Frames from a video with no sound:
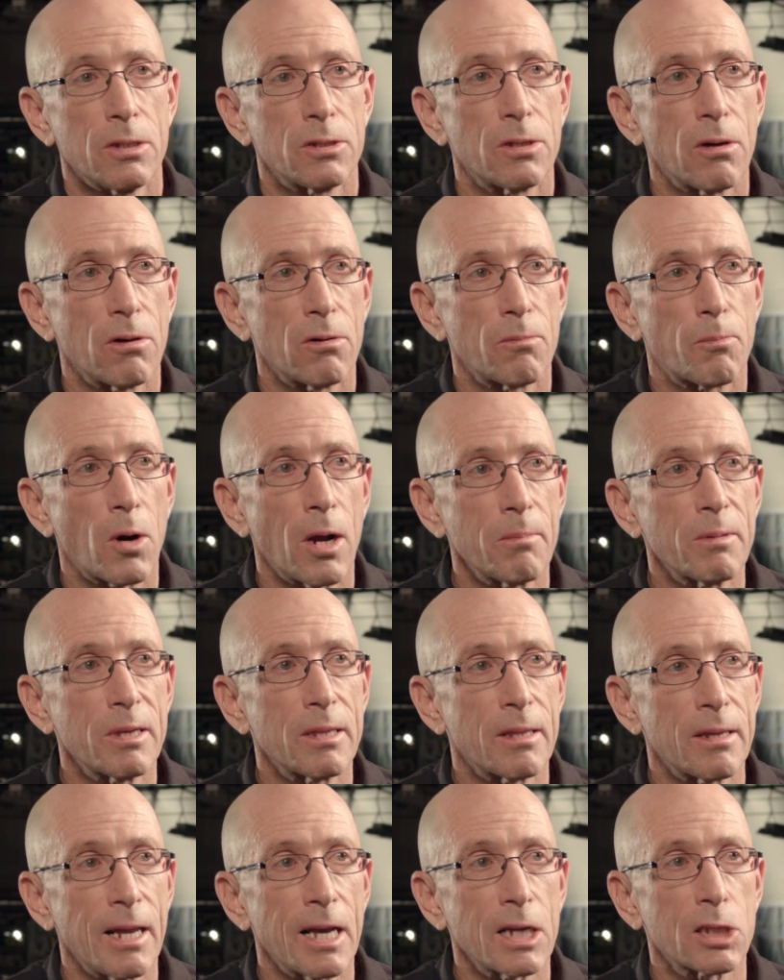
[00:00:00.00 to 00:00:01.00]
So probably
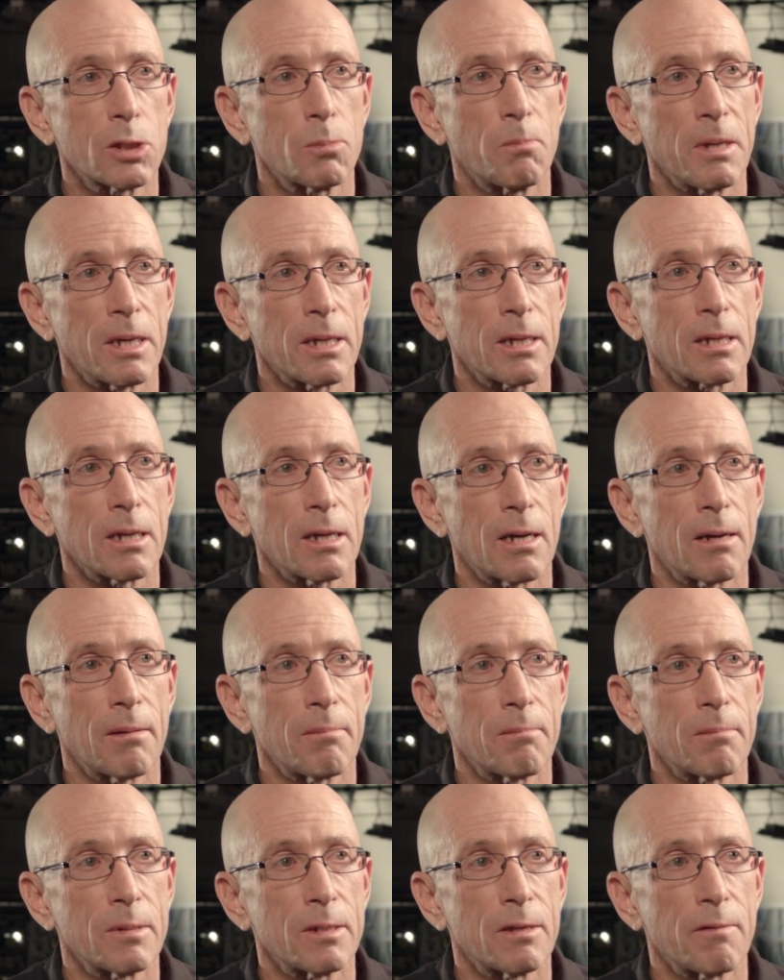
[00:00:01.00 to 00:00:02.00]
the next big
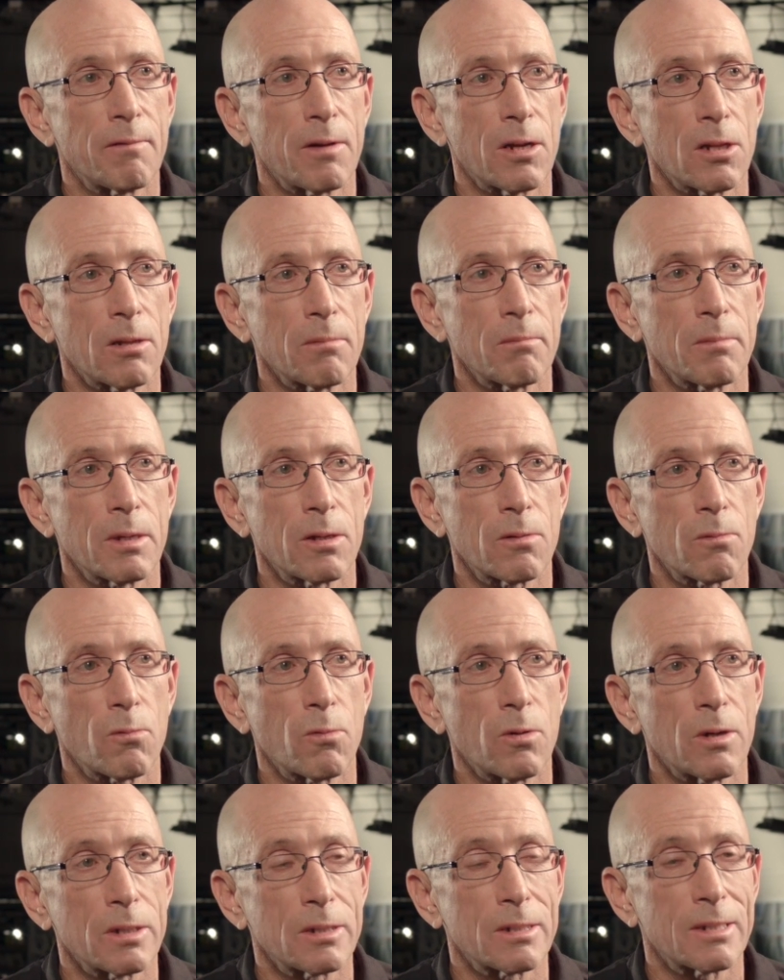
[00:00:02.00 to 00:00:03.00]
um, development
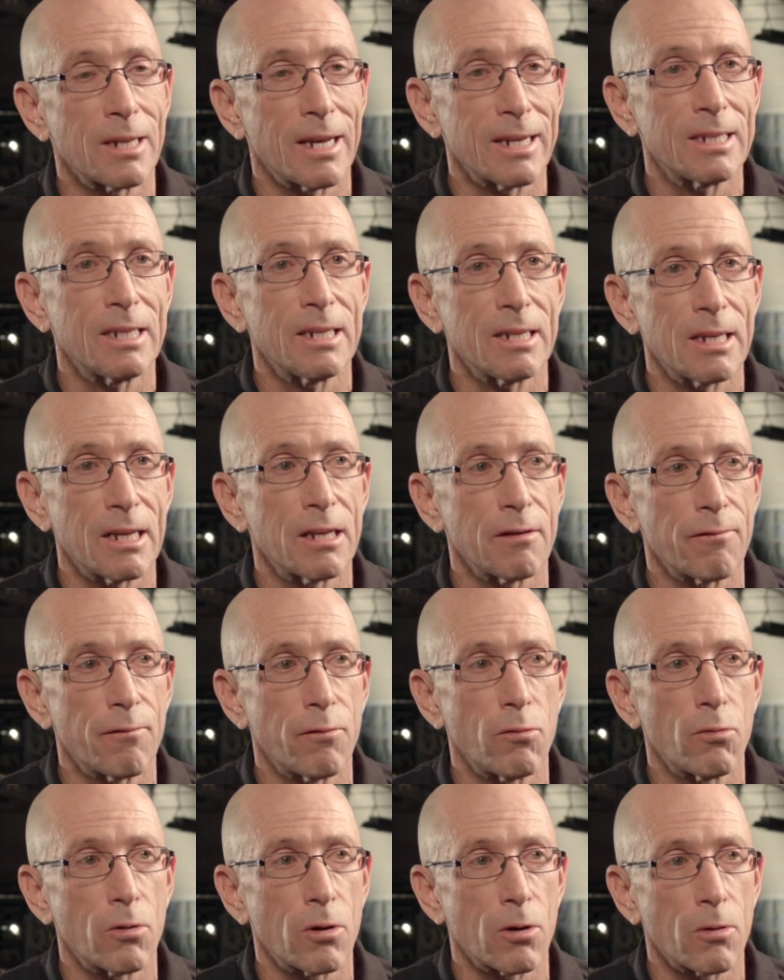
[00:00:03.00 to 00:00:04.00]
was
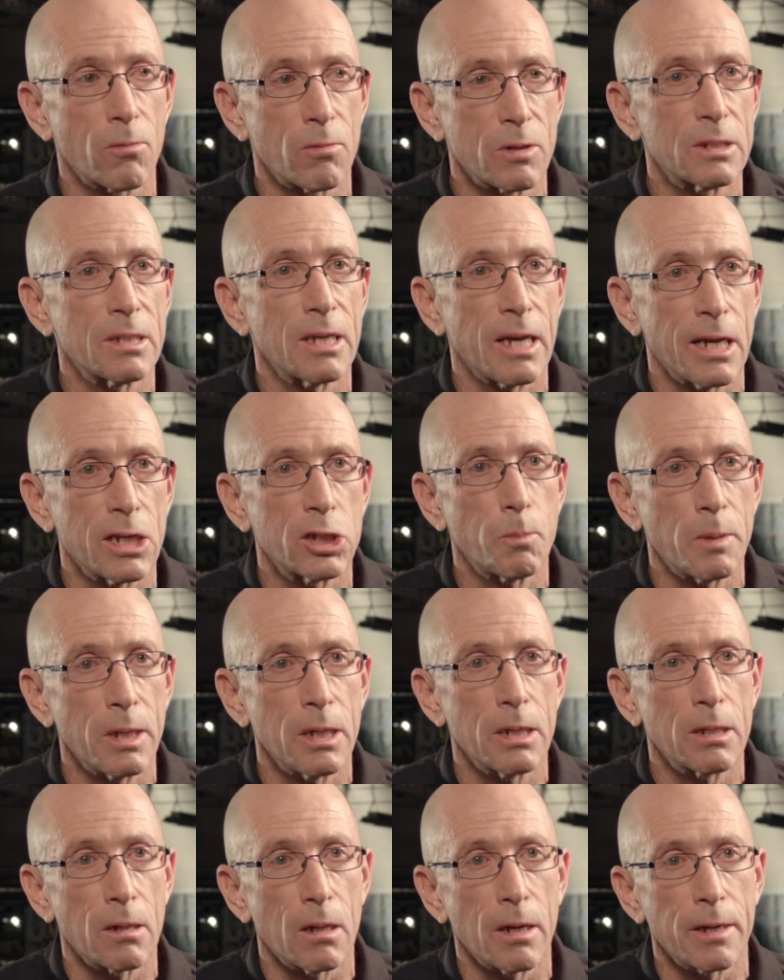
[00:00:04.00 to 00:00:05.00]
1984 was the
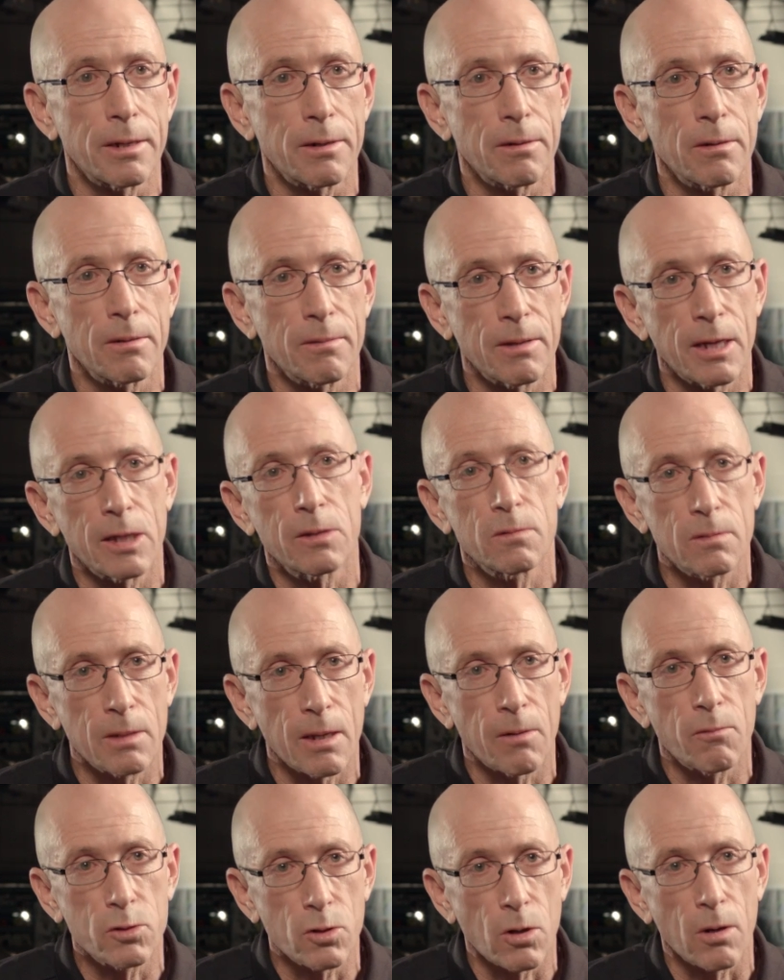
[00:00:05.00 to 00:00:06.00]
HP glider. That,
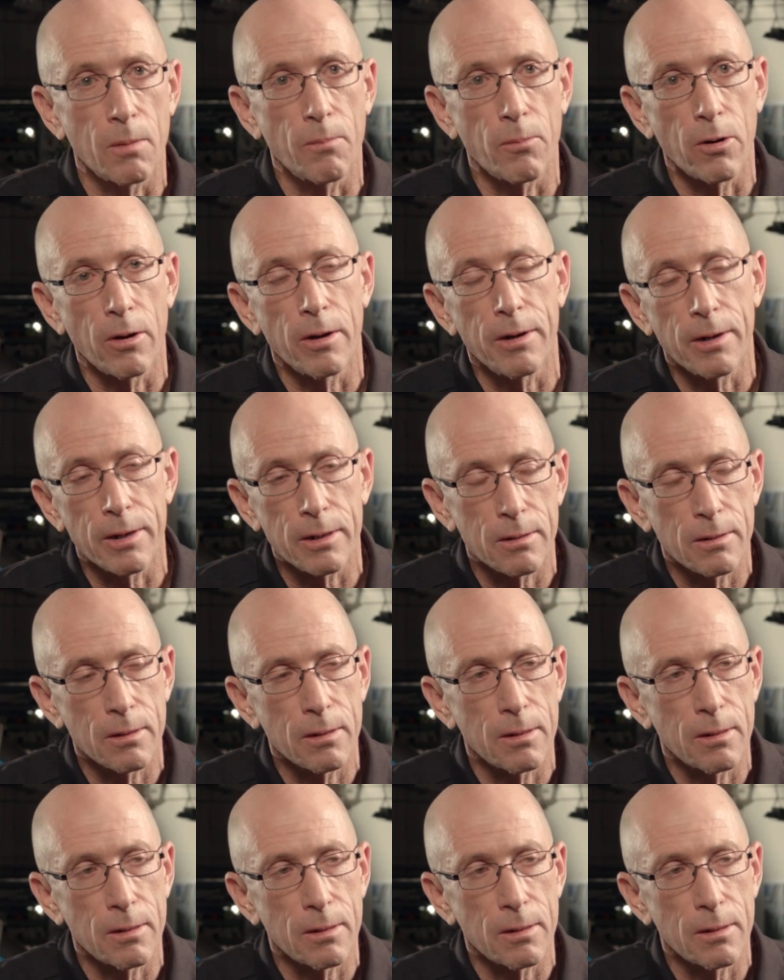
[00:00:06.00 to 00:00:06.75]
that was our product.